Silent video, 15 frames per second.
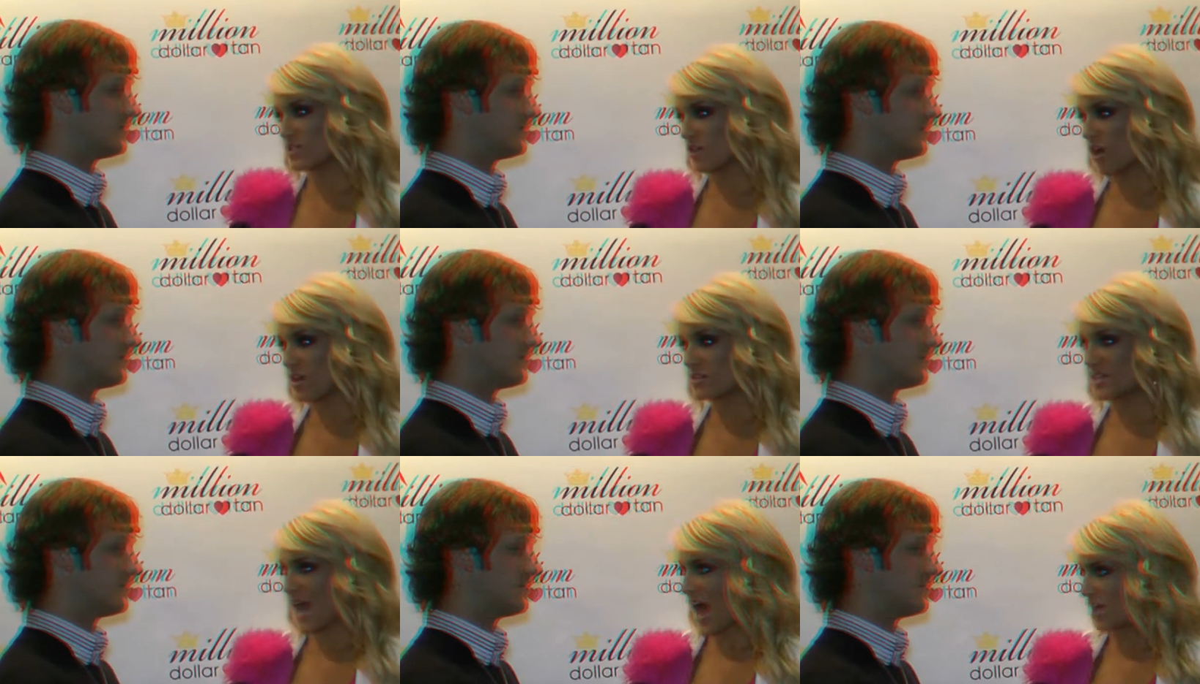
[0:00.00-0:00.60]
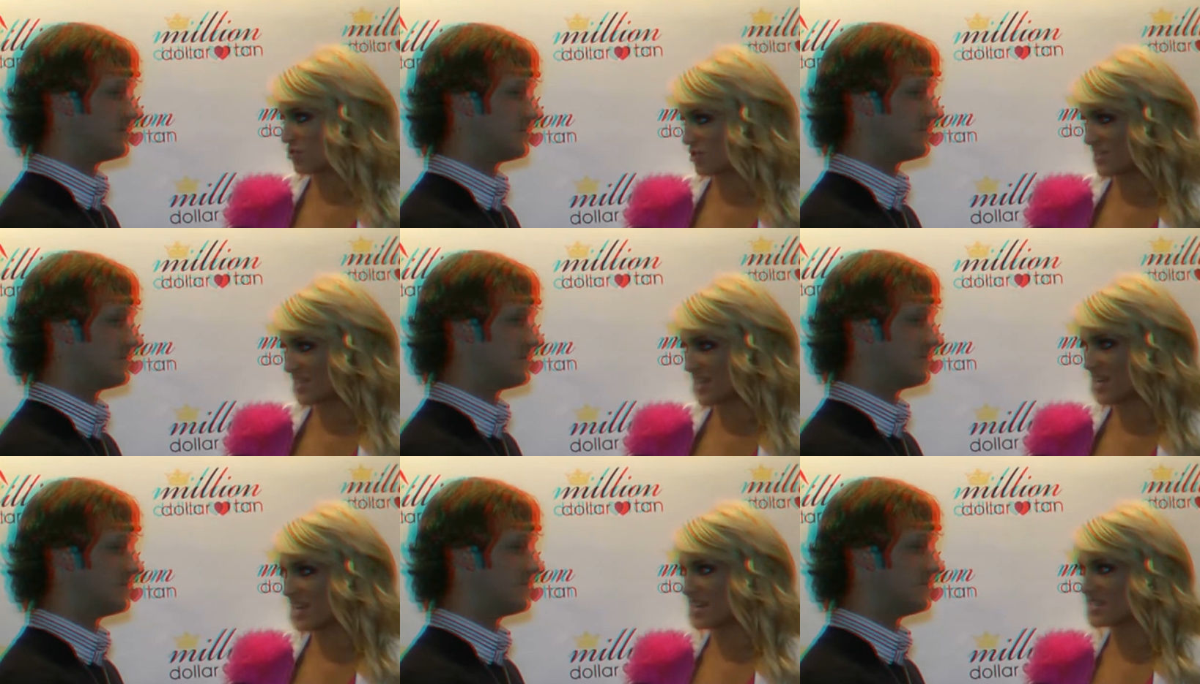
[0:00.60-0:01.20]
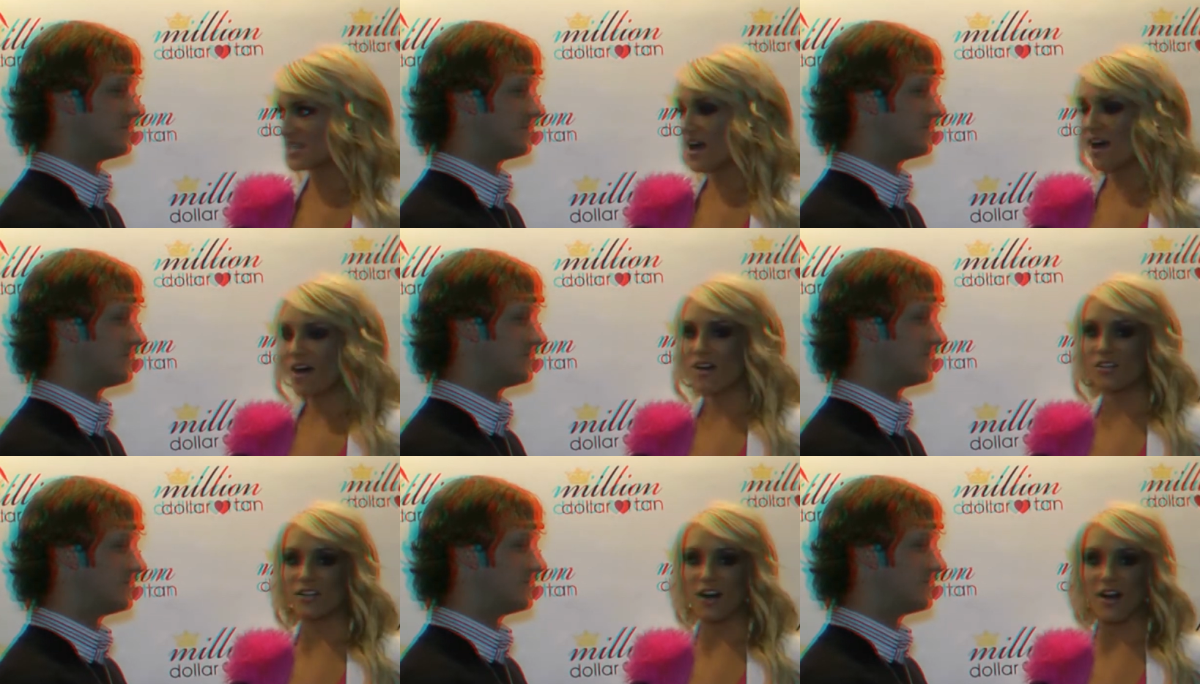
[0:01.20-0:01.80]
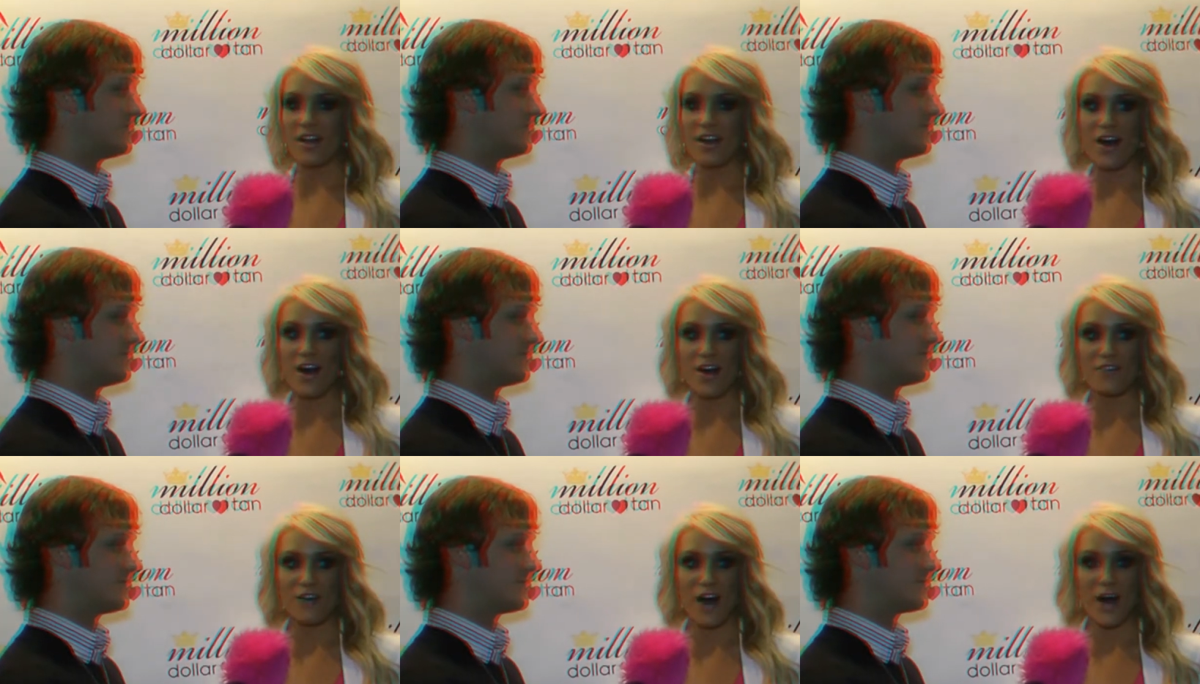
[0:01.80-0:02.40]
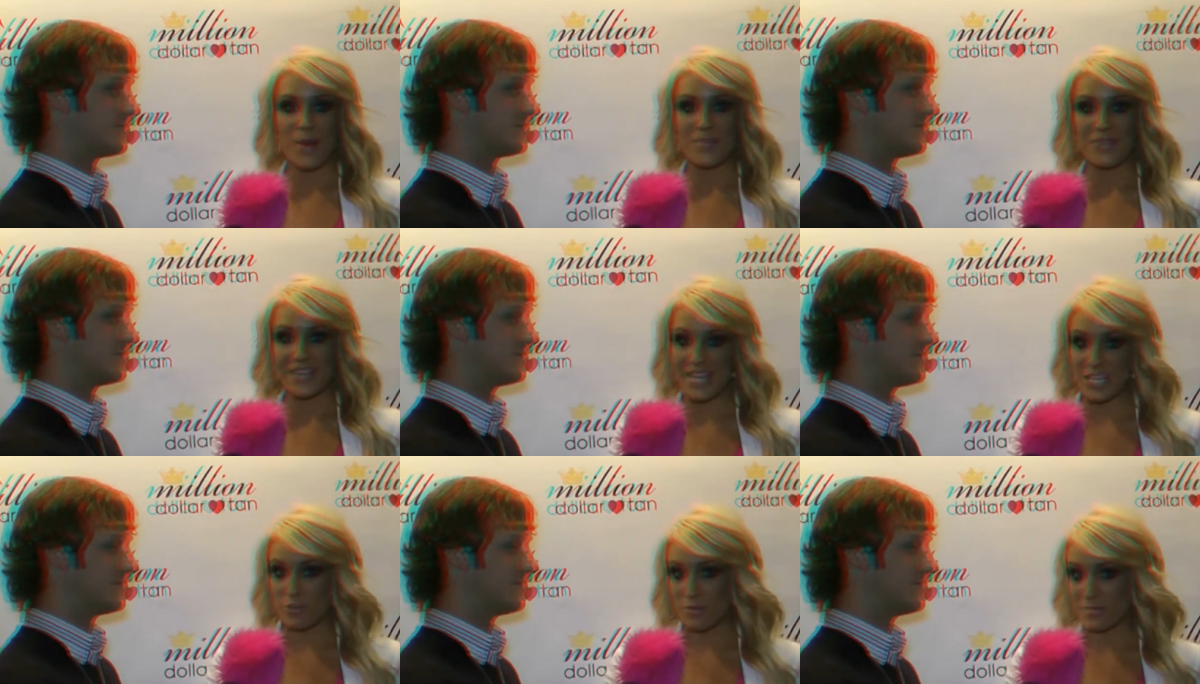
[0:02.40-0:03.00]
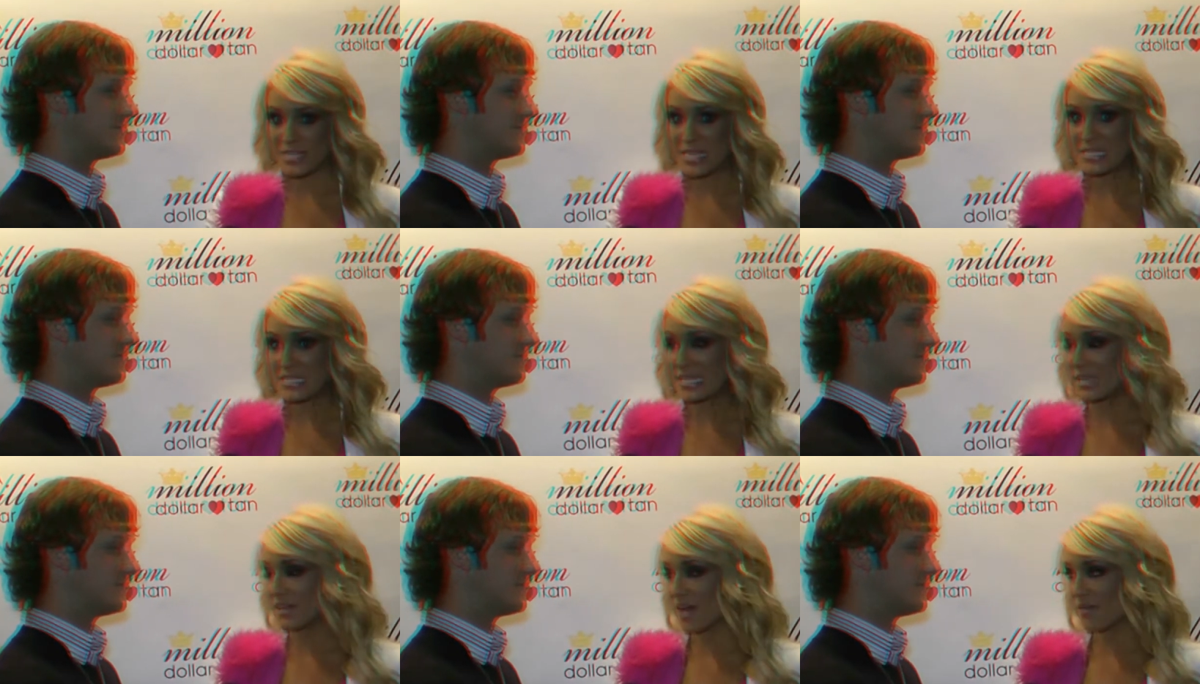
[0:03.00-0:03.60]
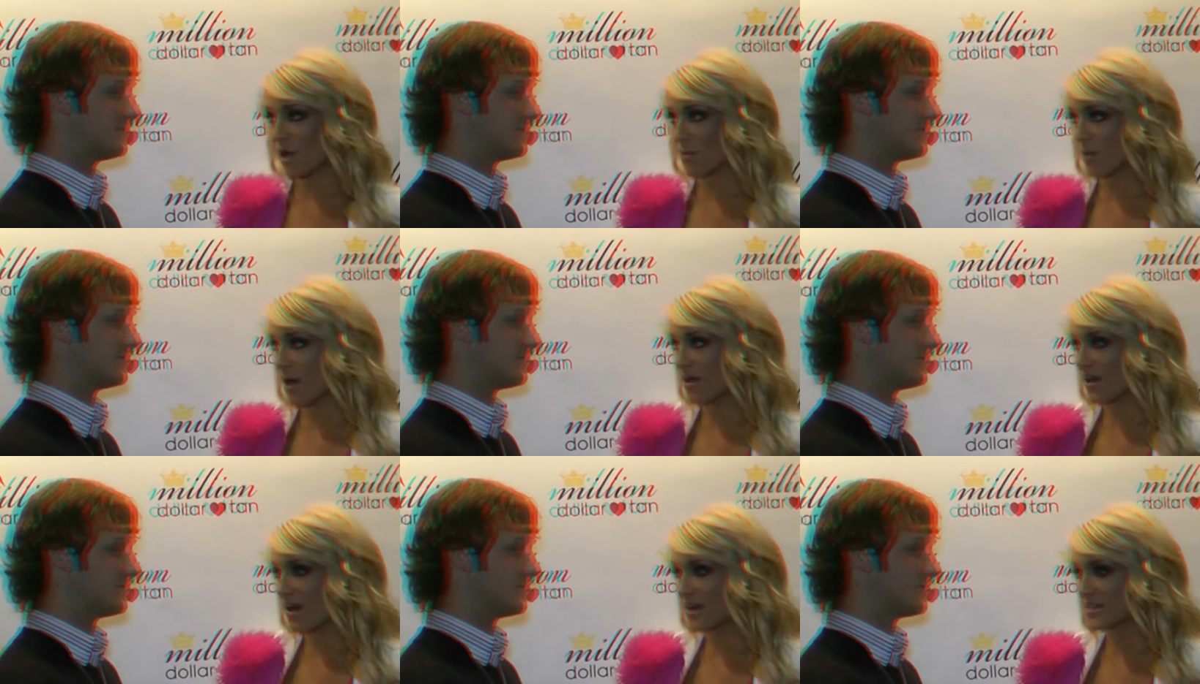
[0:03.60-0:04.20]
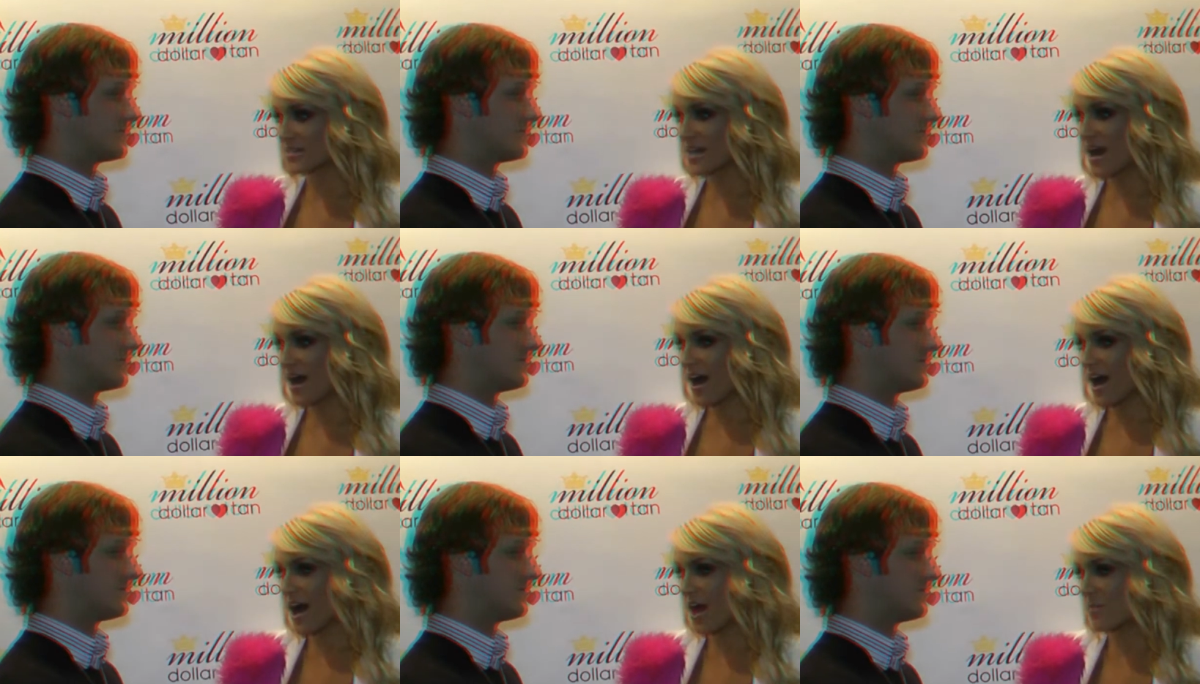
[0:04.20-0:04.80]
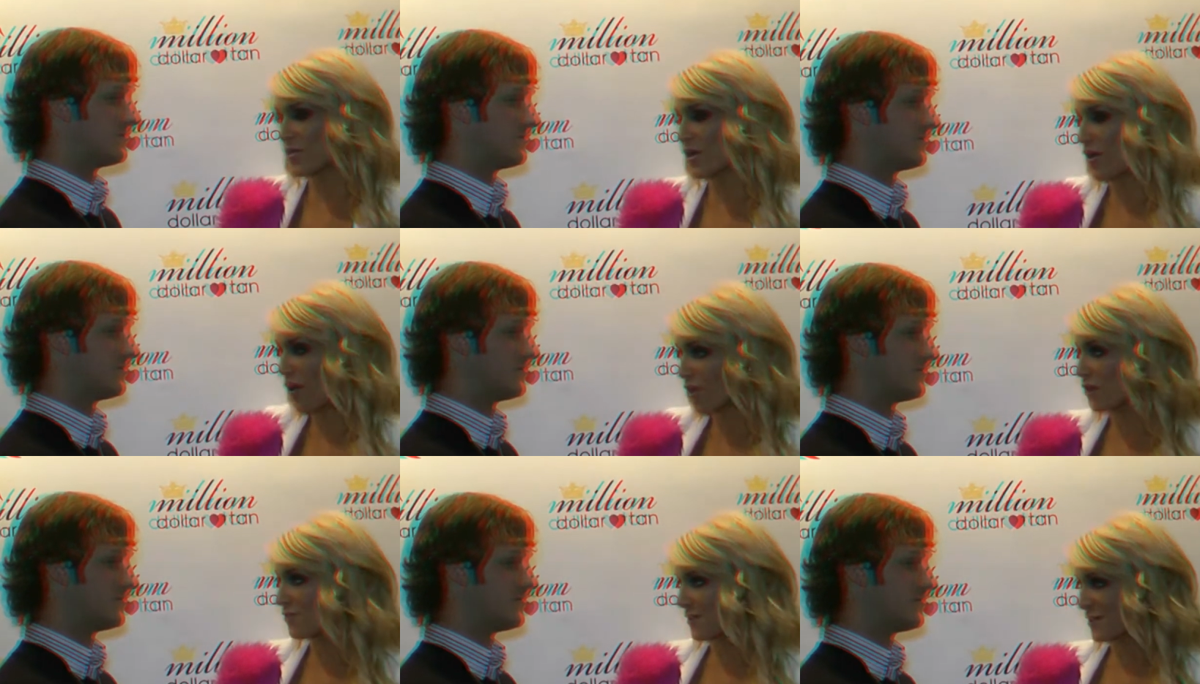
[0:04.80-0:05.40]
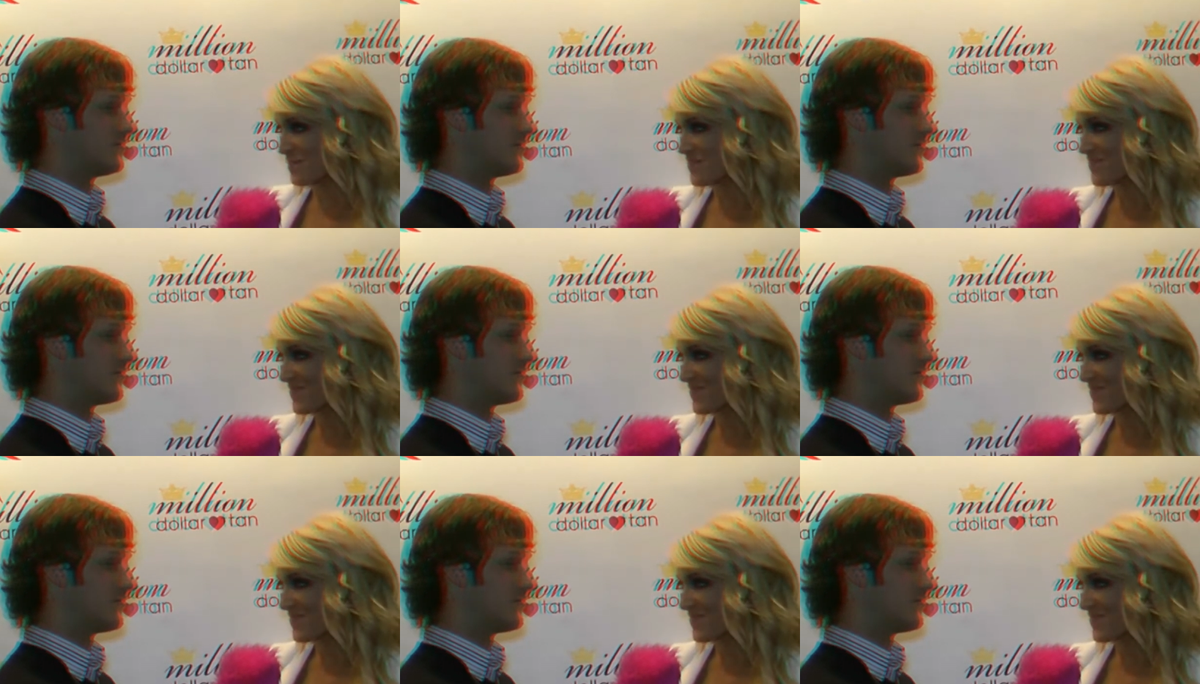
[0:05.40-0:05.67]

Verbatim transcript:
Speaker 1: stars and actresses. A lot of um, the kids from Disney love our products. Um, they're all over.